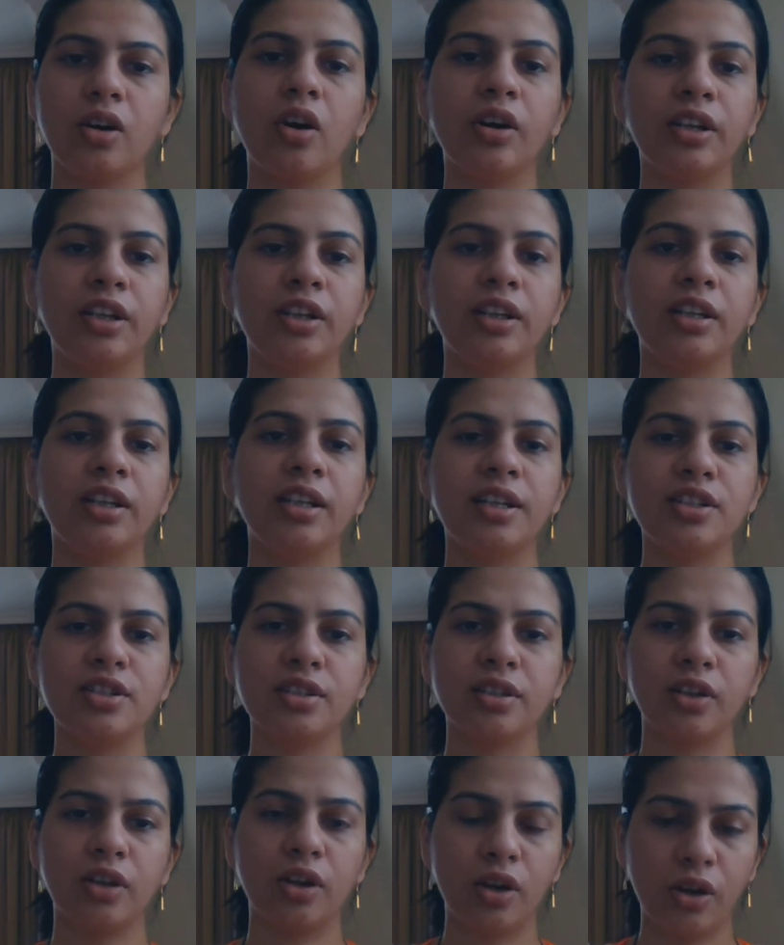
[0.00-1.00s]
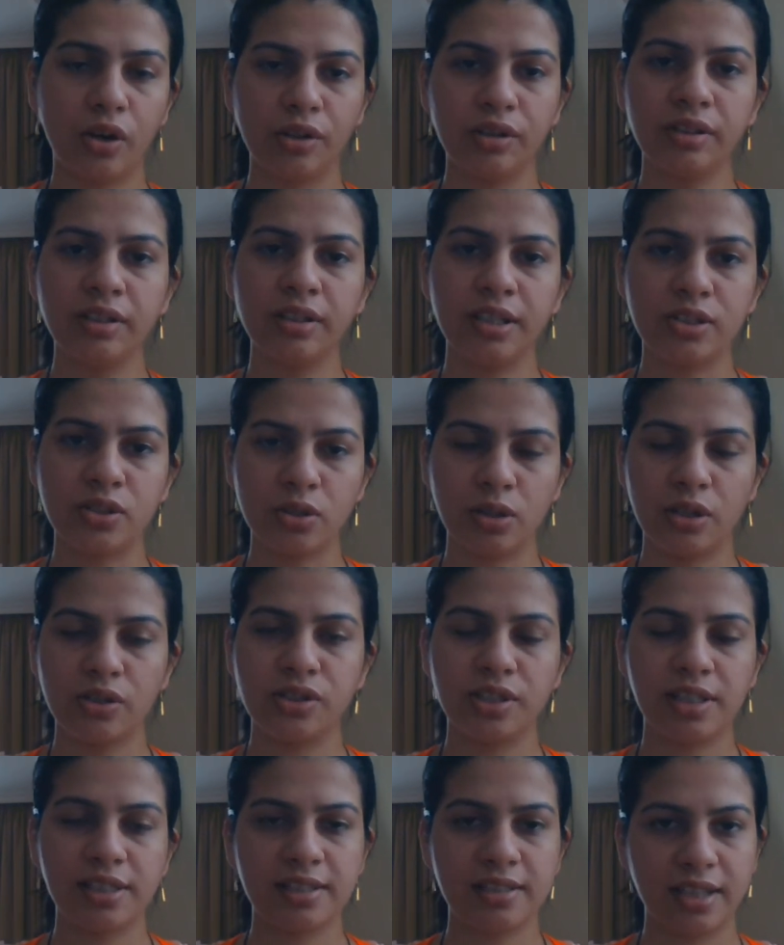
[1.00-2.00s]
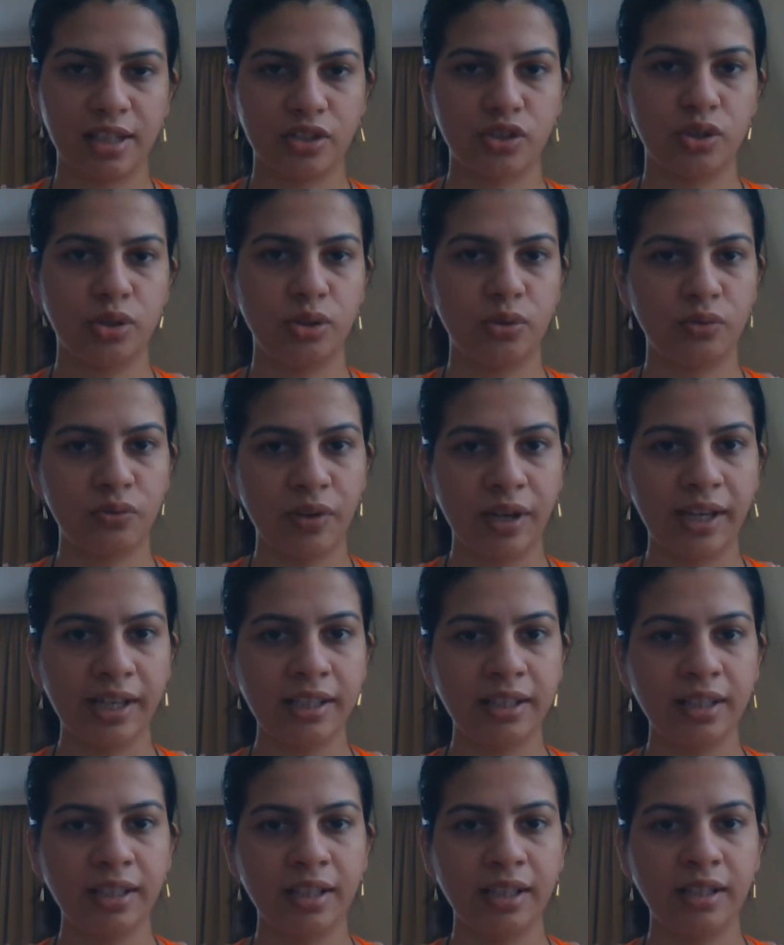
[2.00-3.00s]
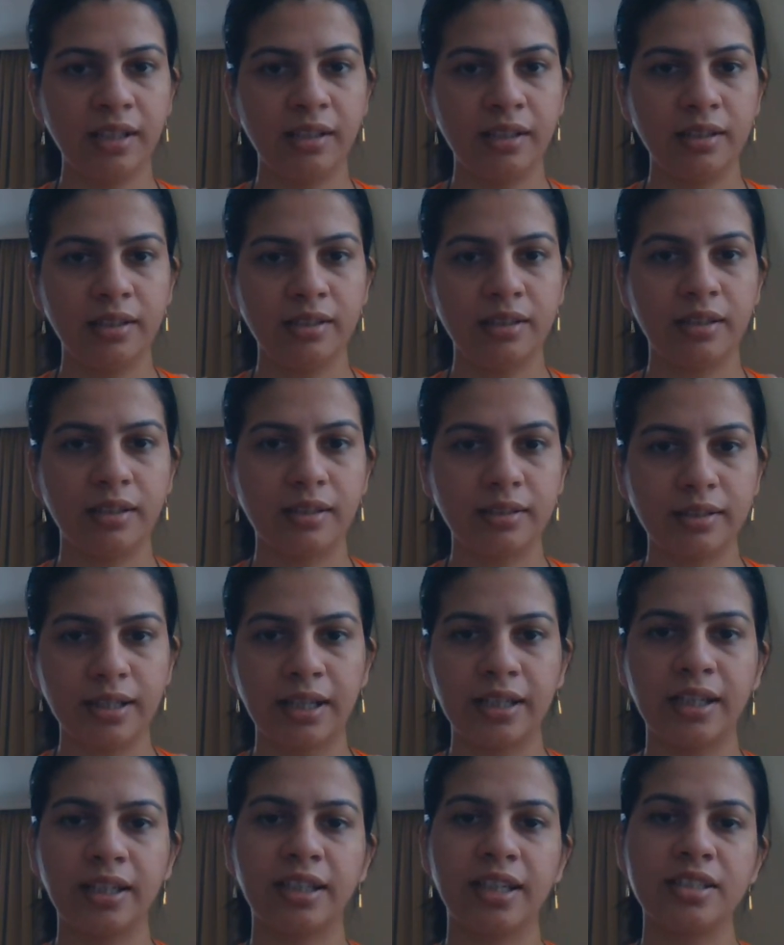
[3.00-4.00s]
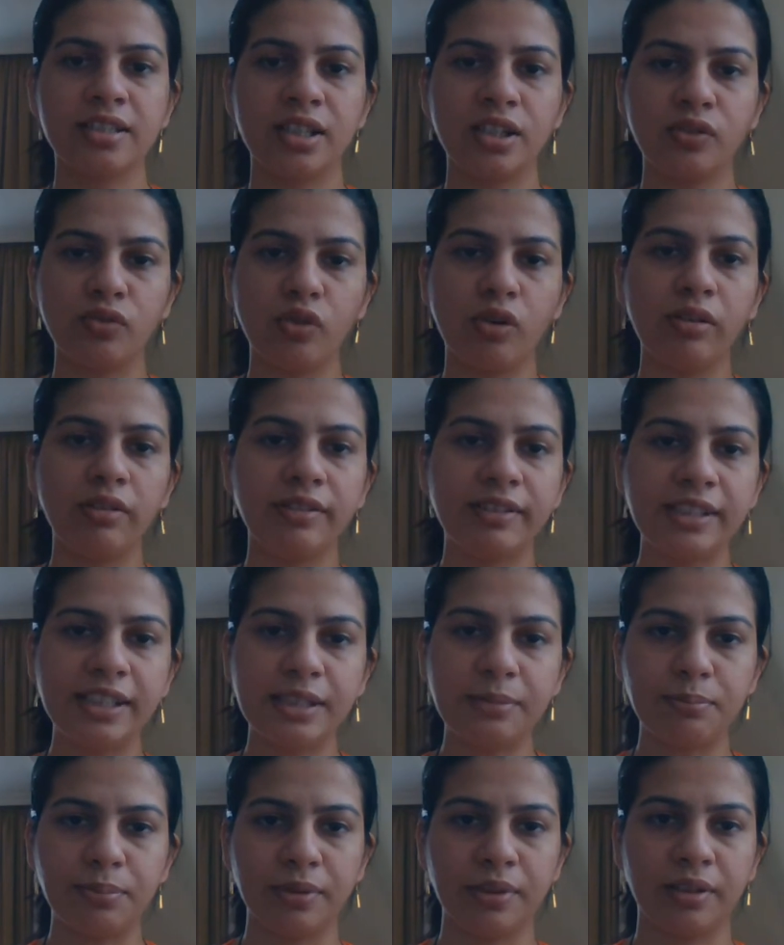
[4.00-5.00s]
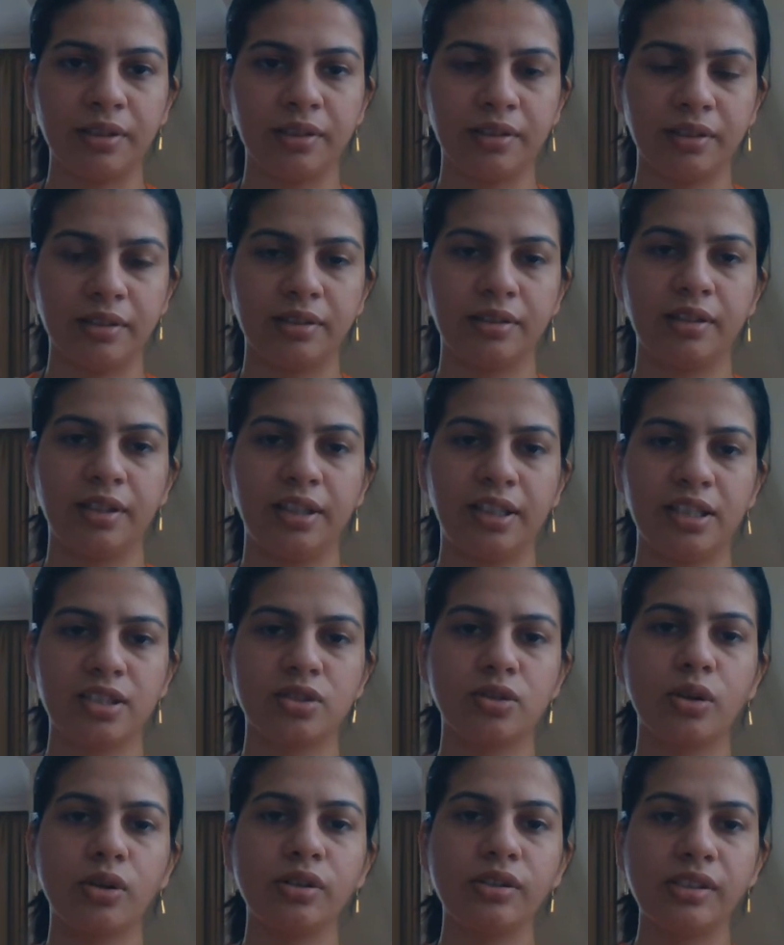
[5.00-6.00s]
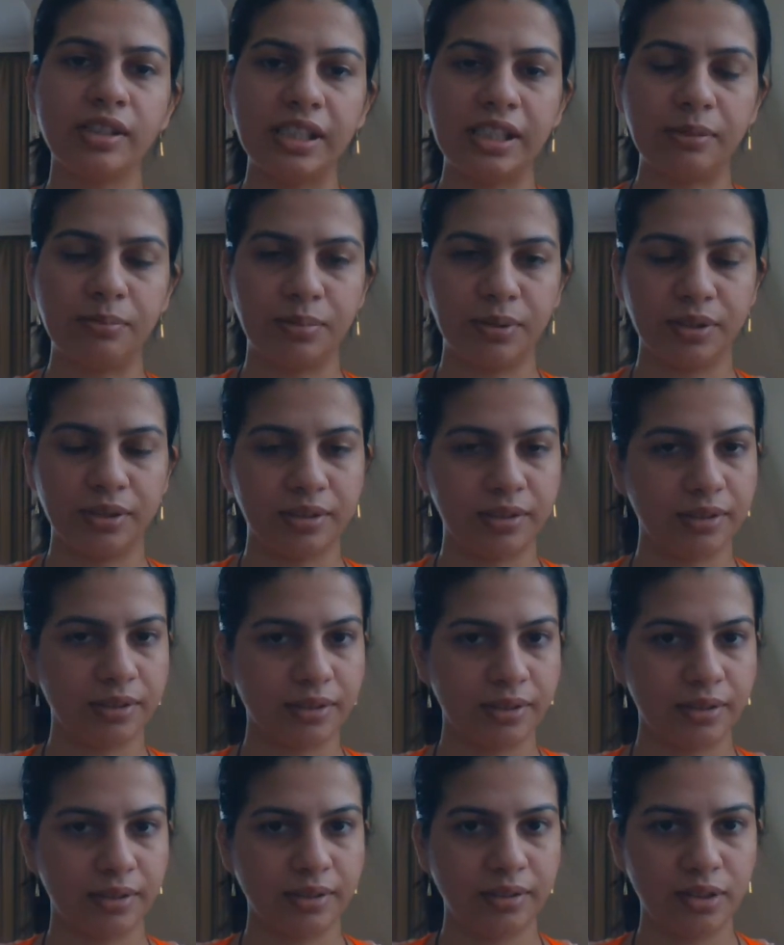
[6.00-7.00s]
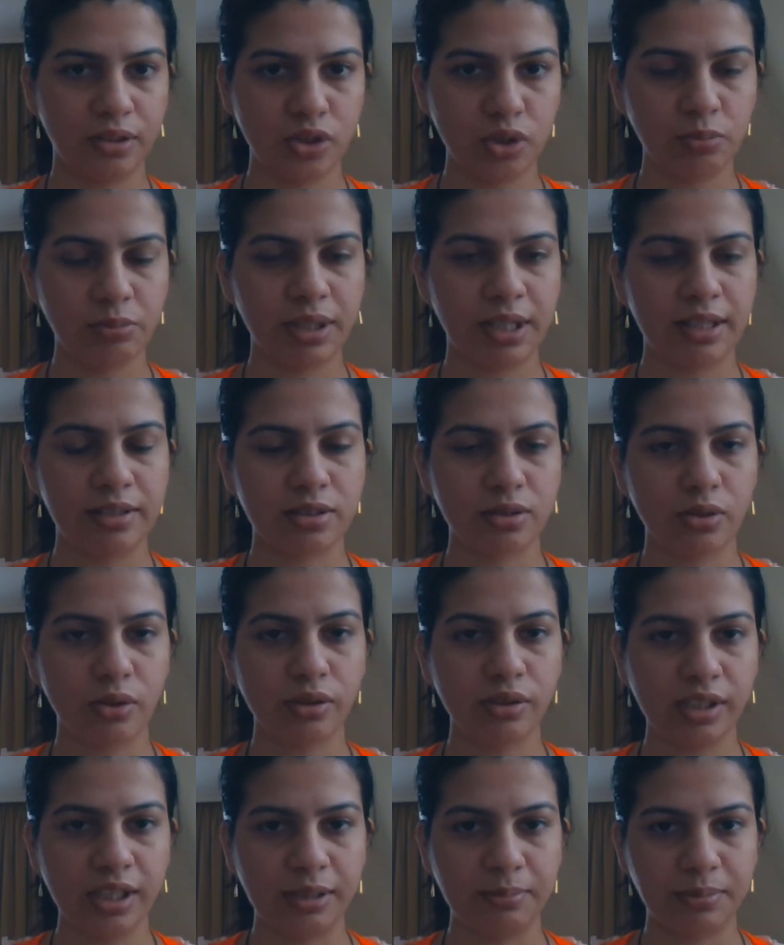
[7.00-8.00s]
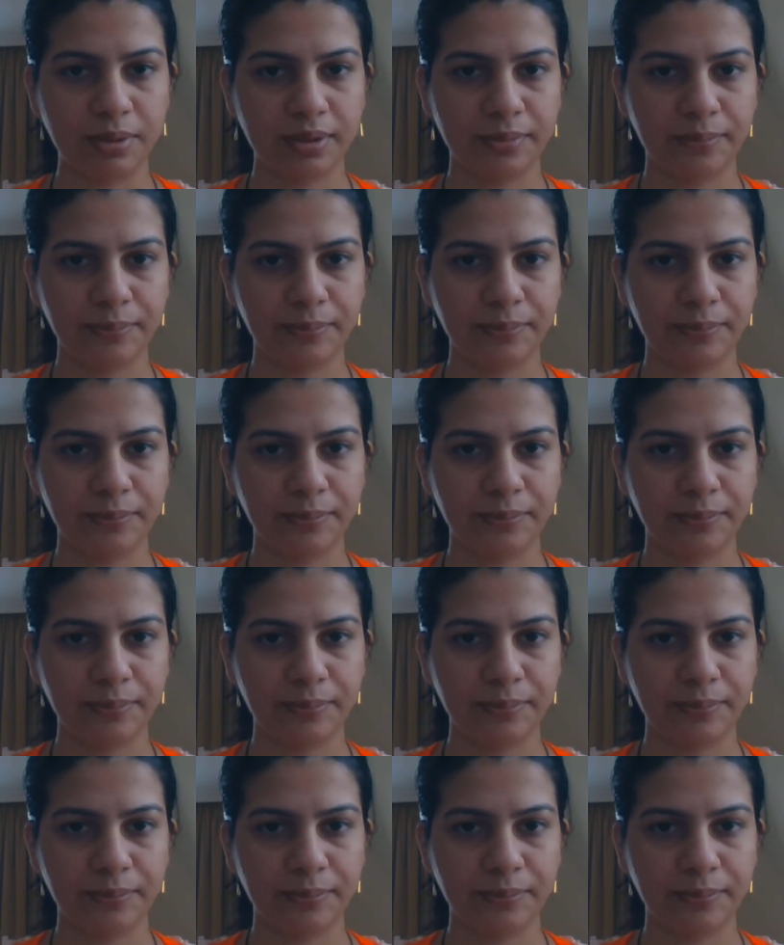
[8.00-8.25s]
on histological section you find that it has involved deep, it has gone deep, the tumor has gone deep.